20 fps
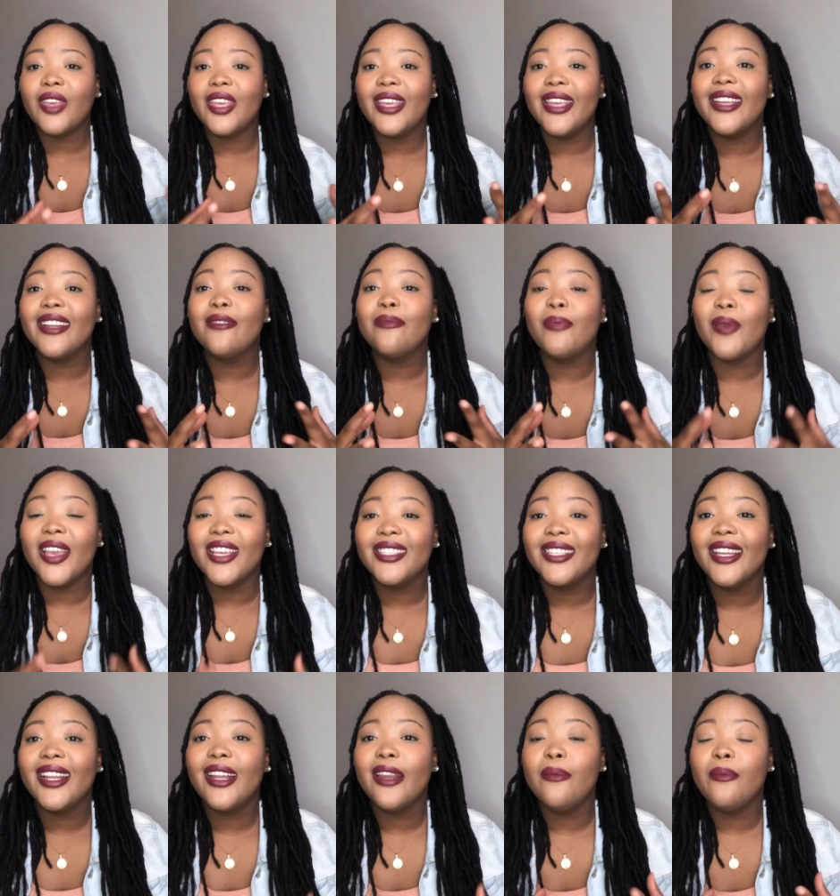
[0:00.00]
it
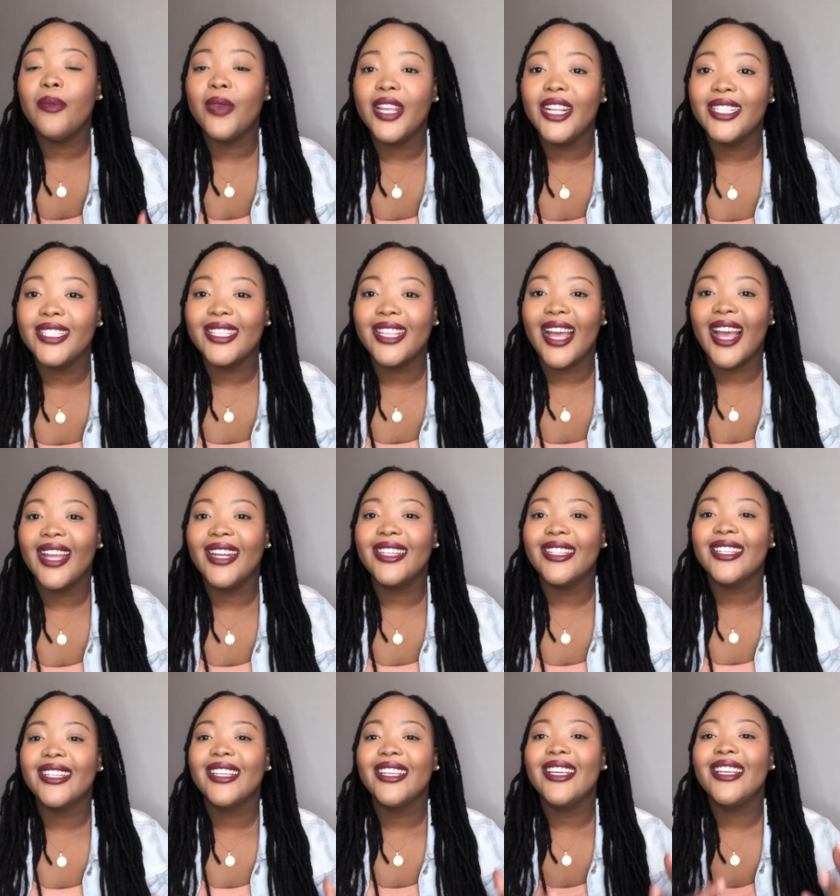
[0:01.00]
basically means that
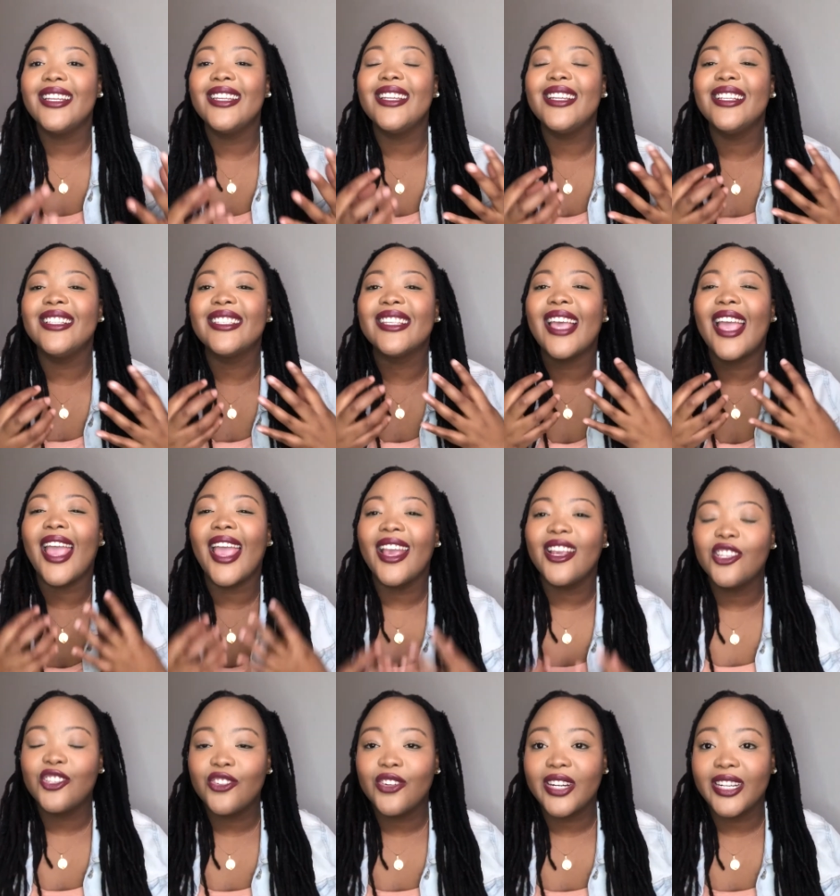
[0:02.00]
it needs
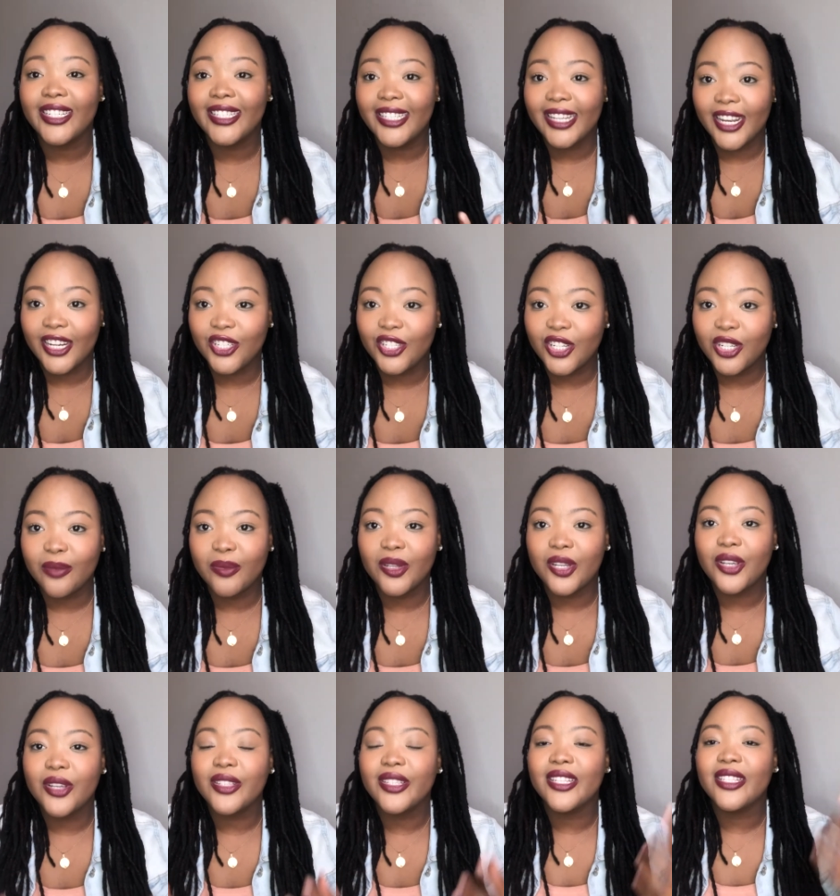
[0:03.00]
extra attention
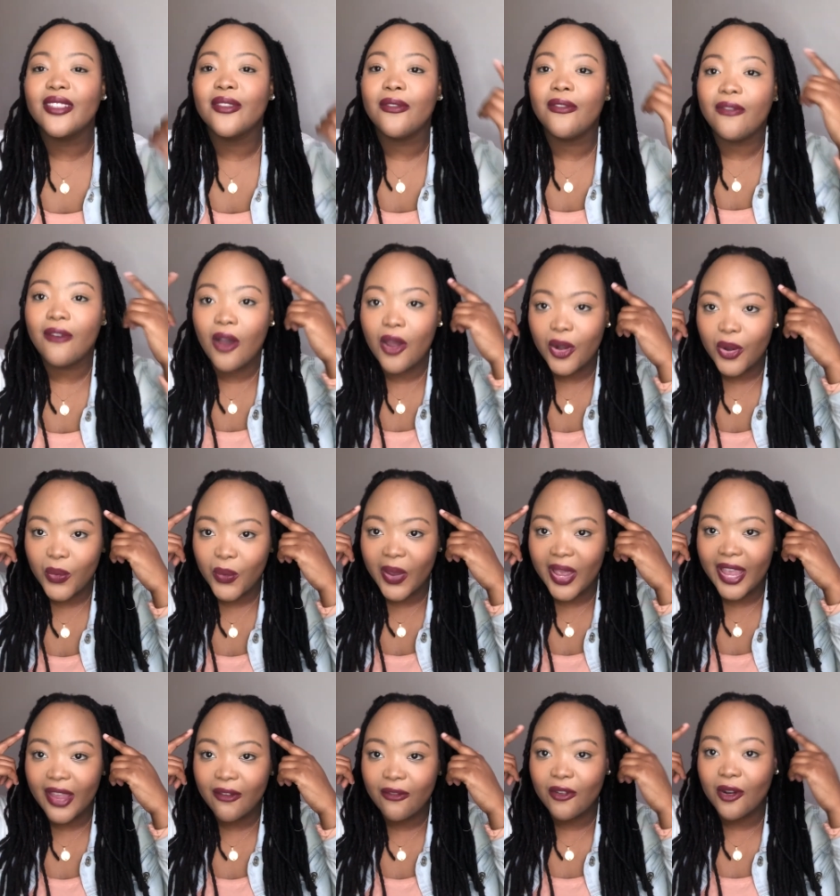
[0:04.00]
because it's far
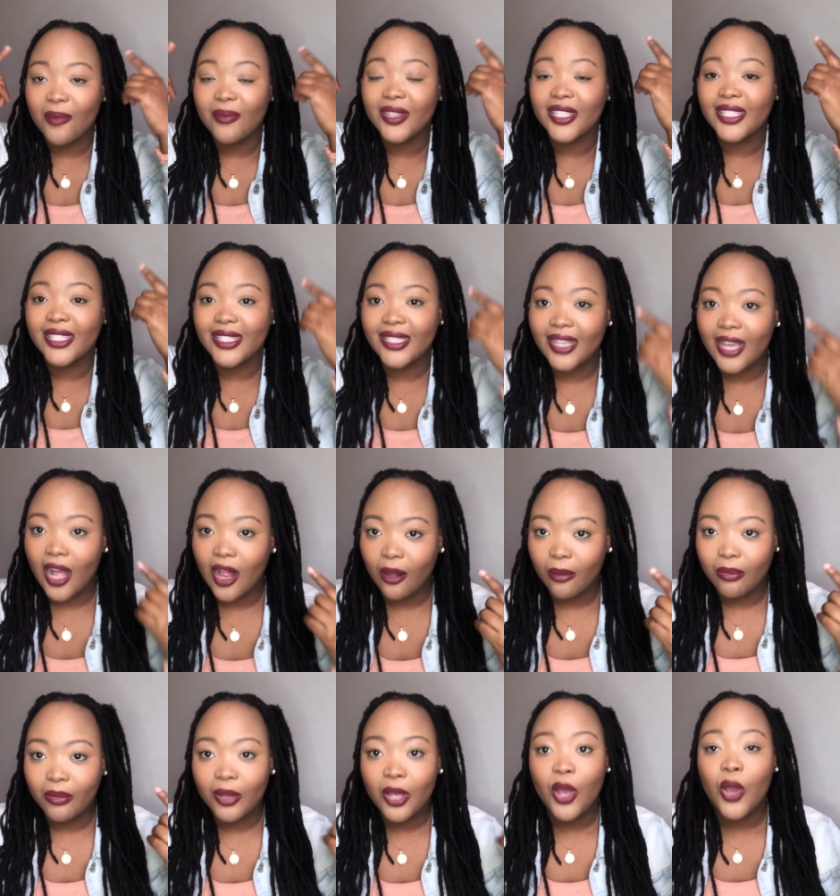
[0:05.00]
away from the
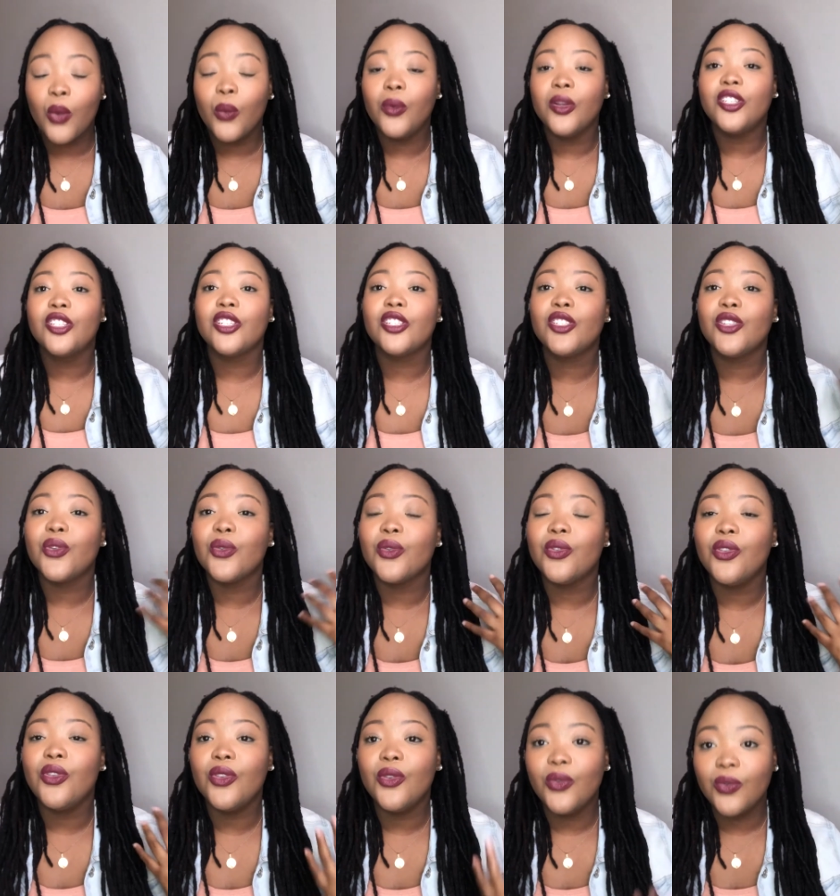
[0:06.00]
scalp, which is your
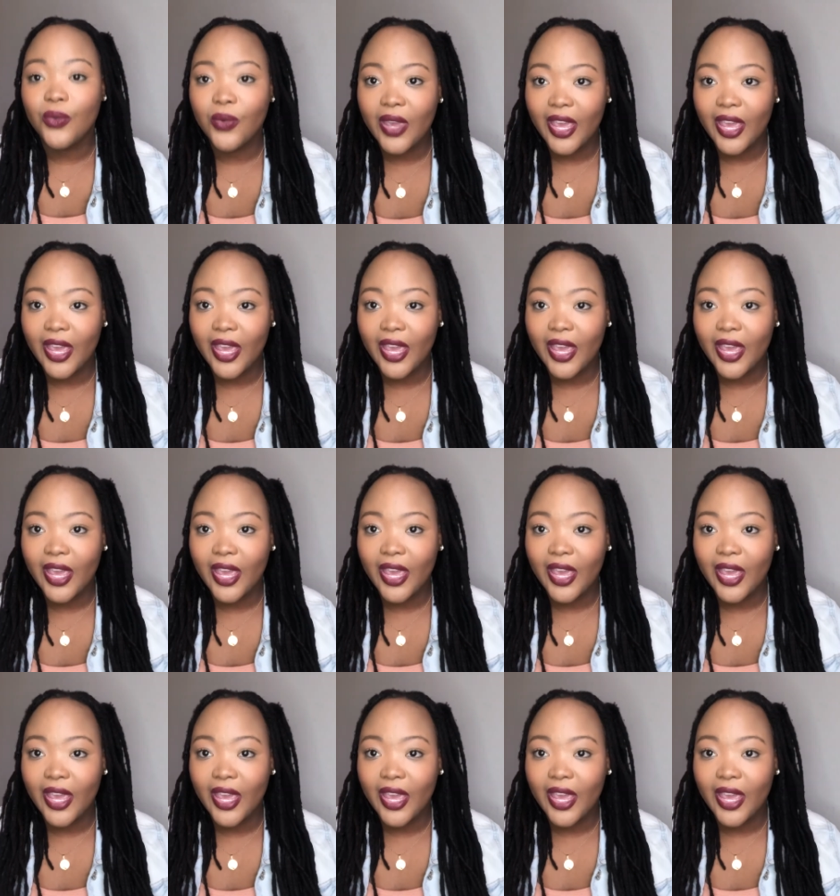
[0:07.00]
new